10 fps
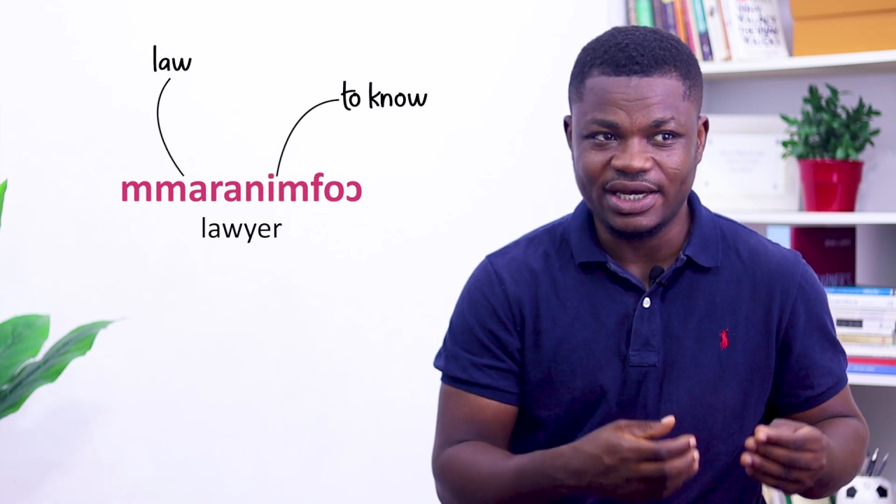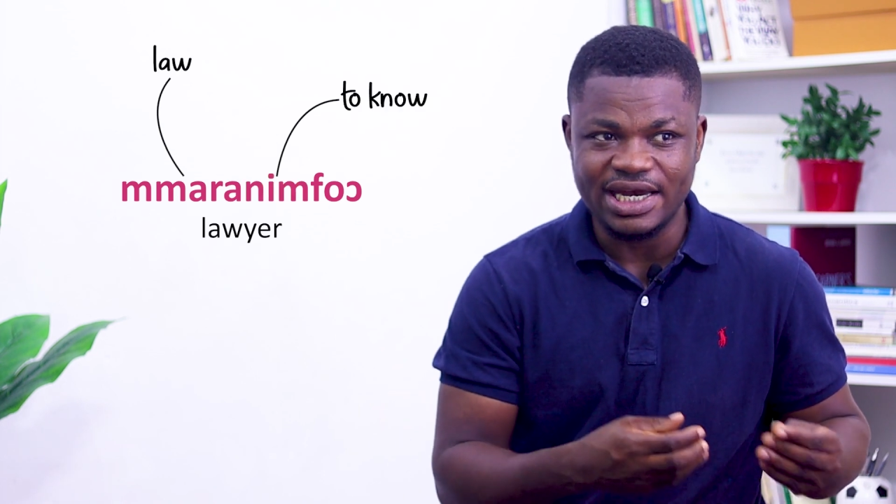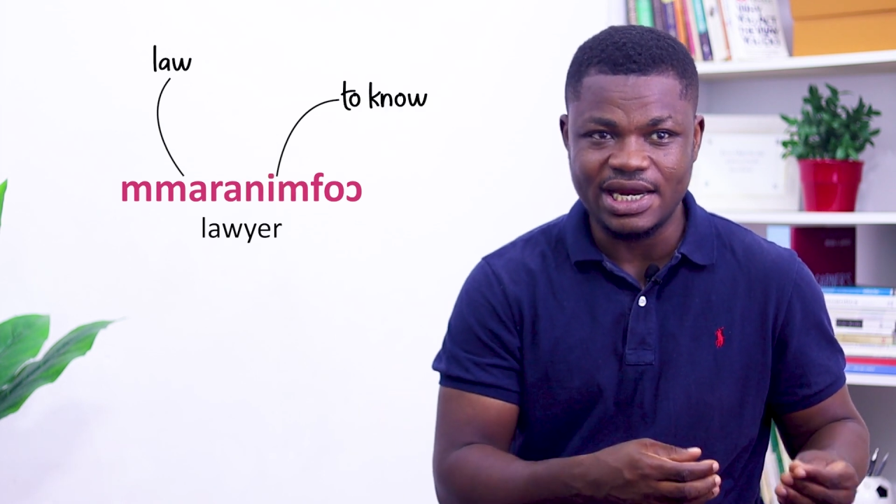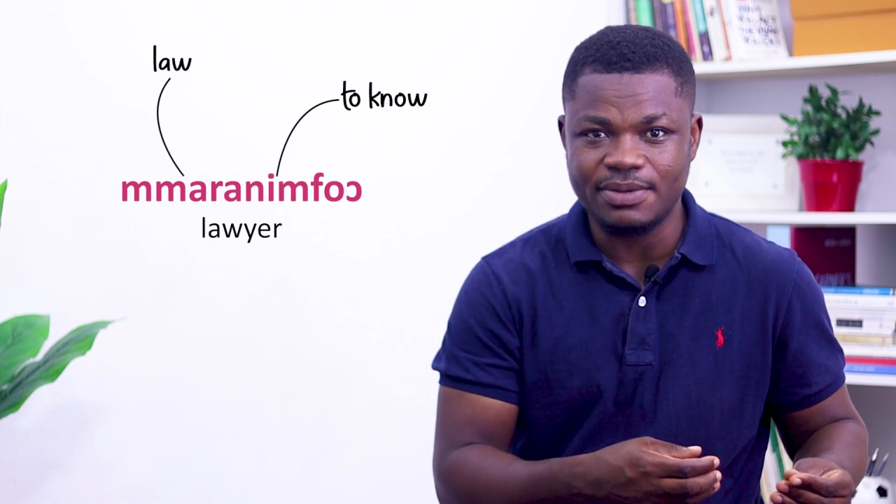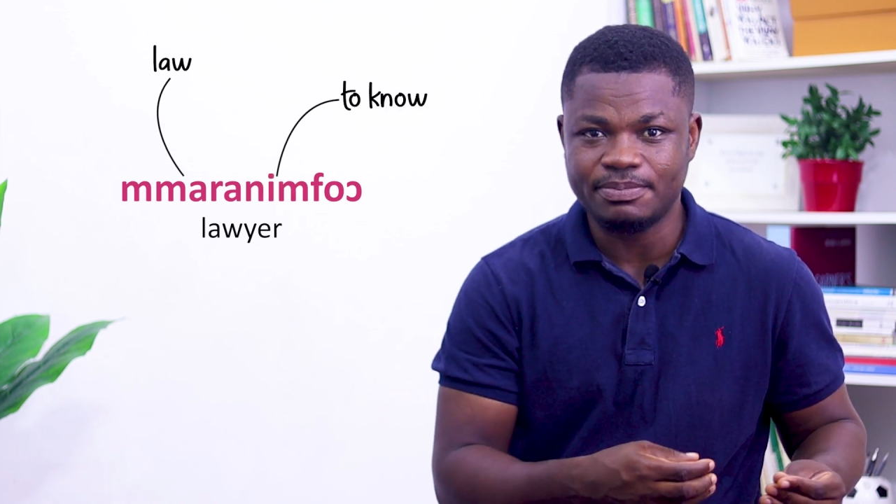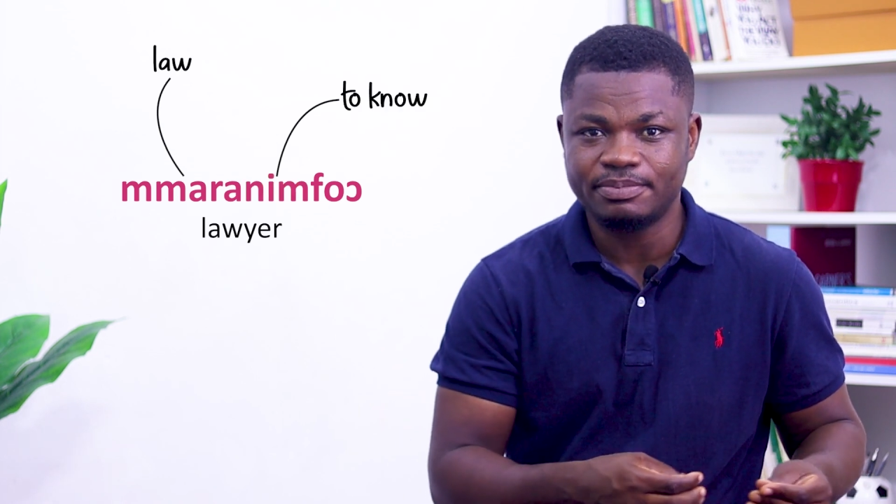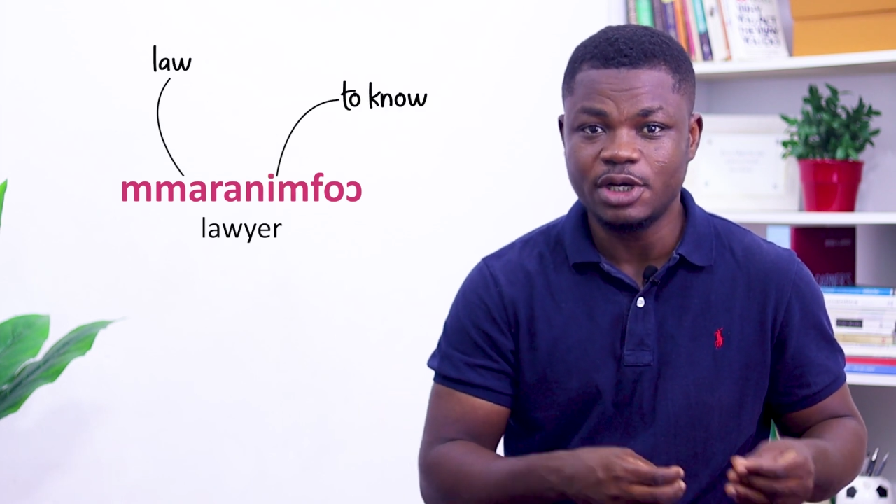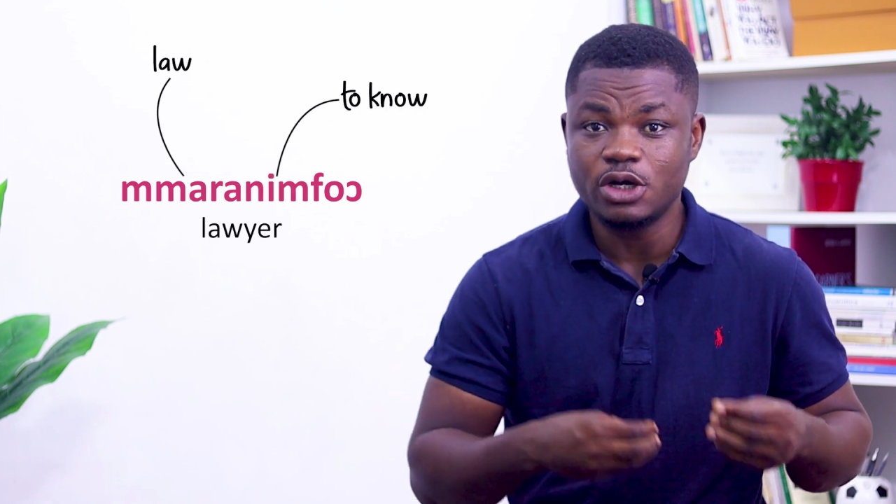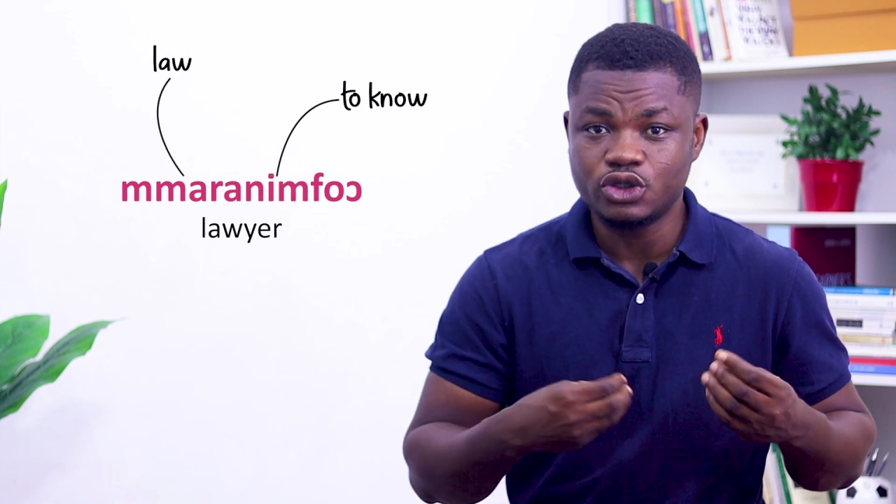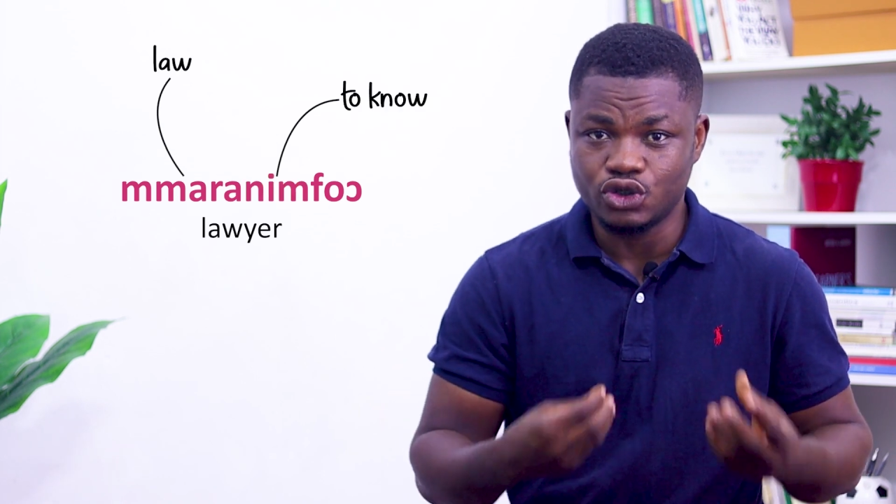
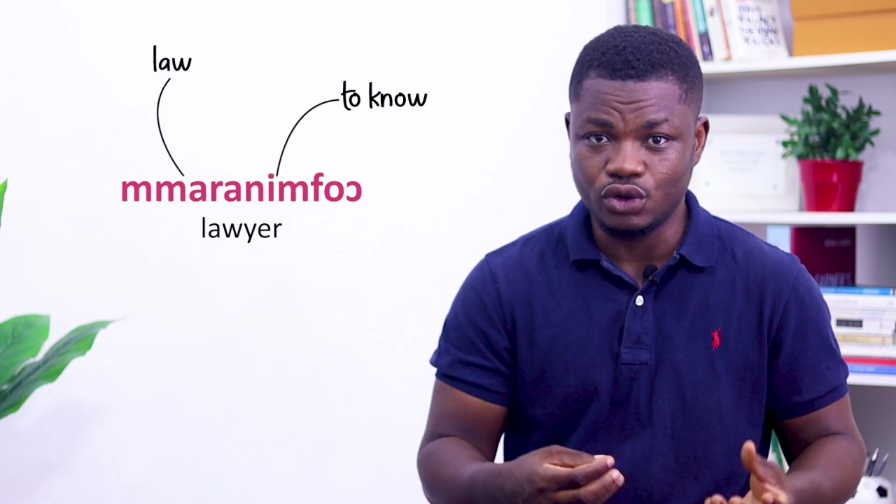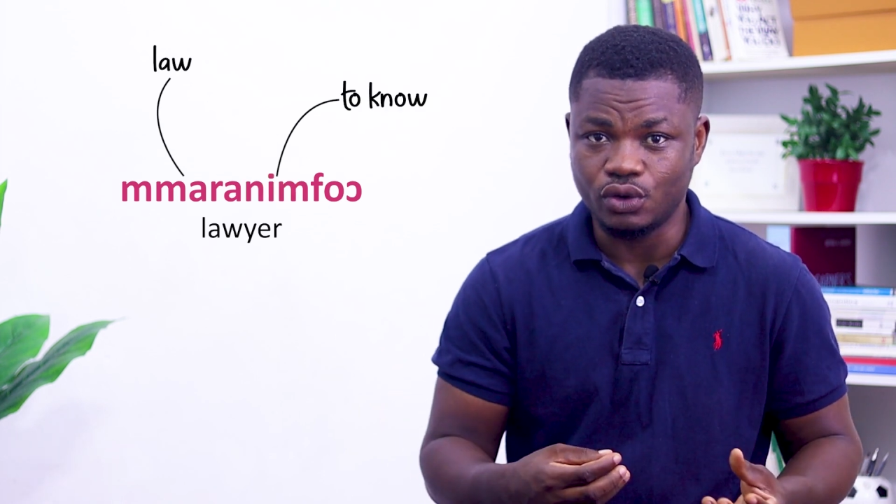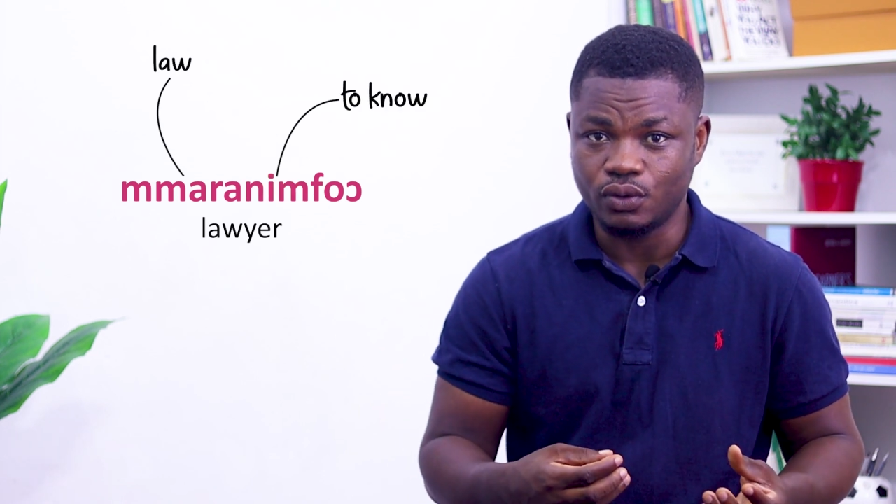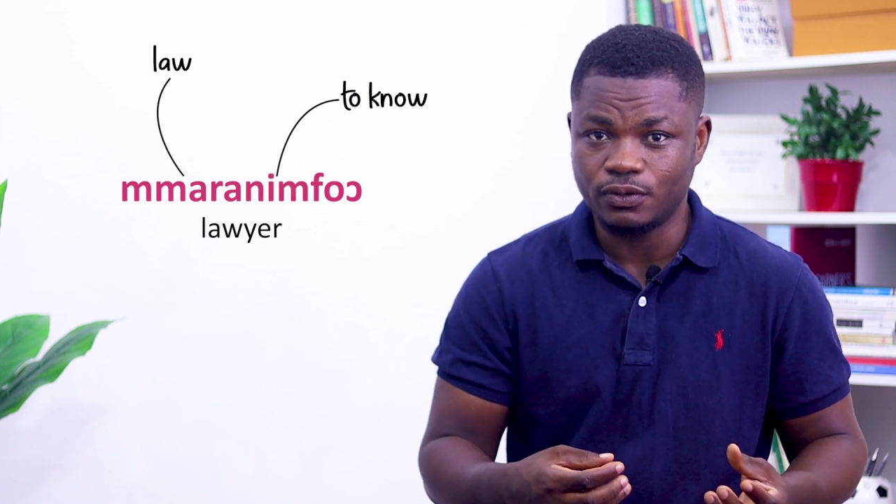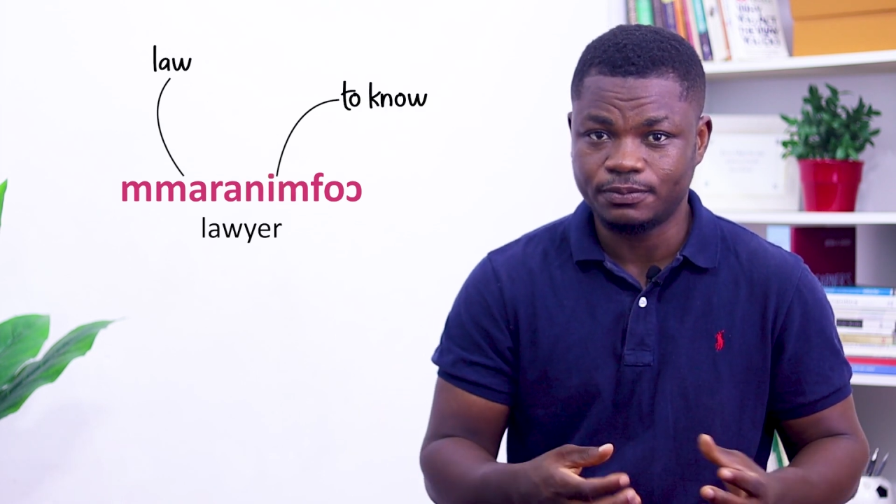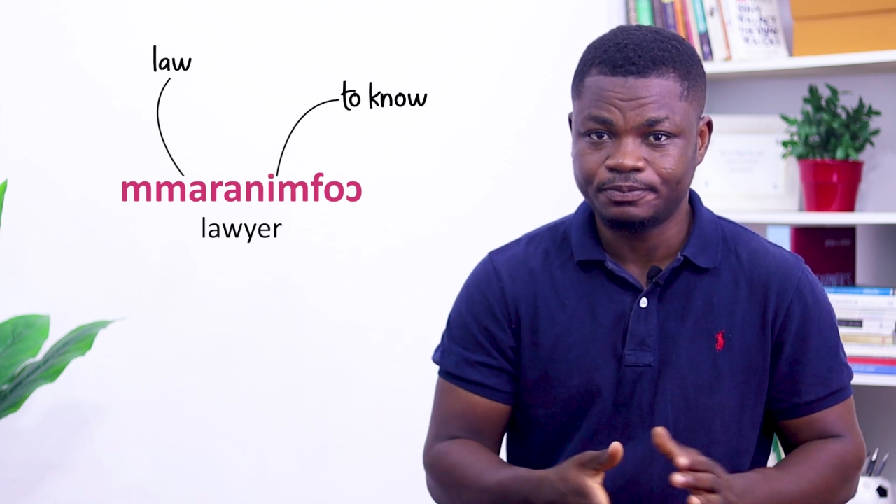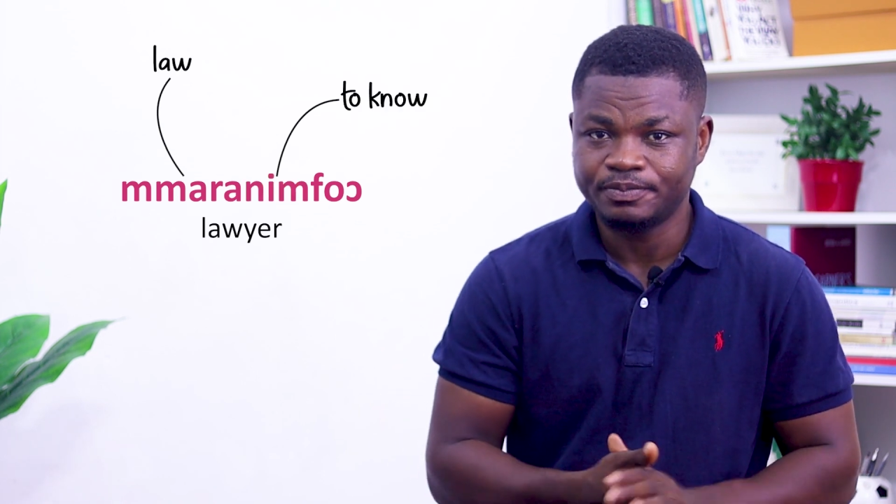nim, to know.